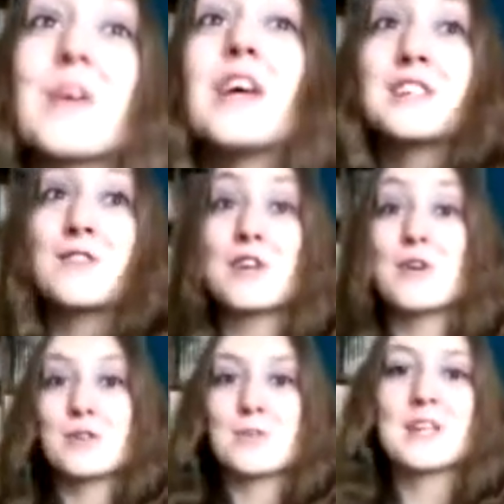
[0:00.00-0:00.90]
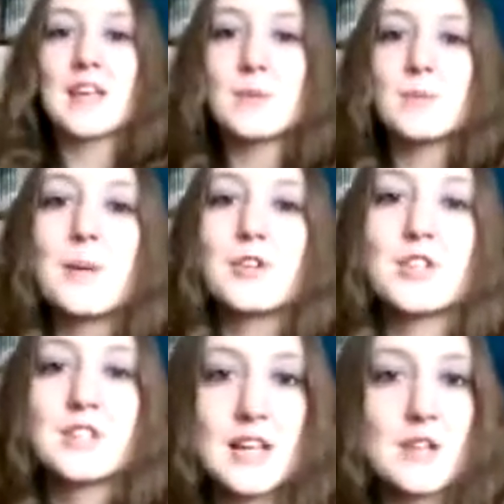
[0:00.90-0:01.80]
to them. They're really awesome. So yeah, that's my mission,
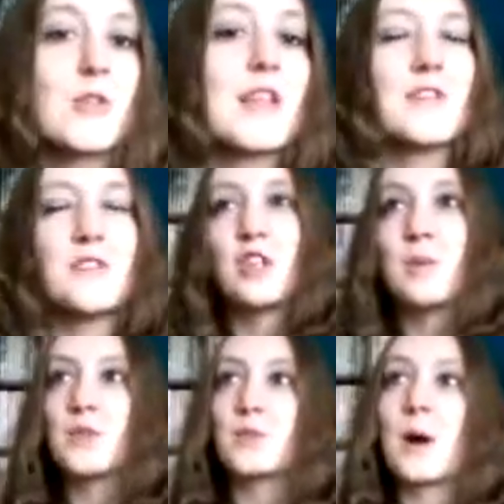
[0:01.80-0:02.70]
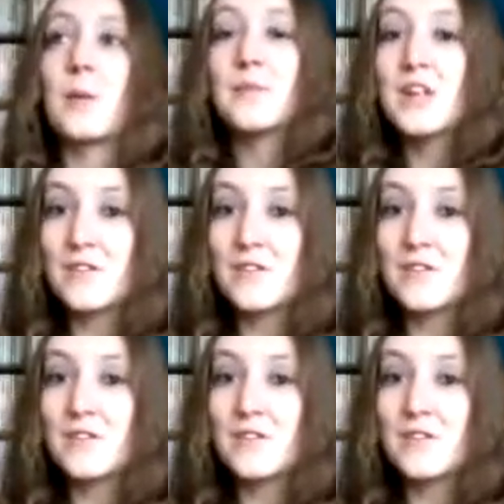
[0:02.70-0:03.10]
is to get to 1,000 subs as well.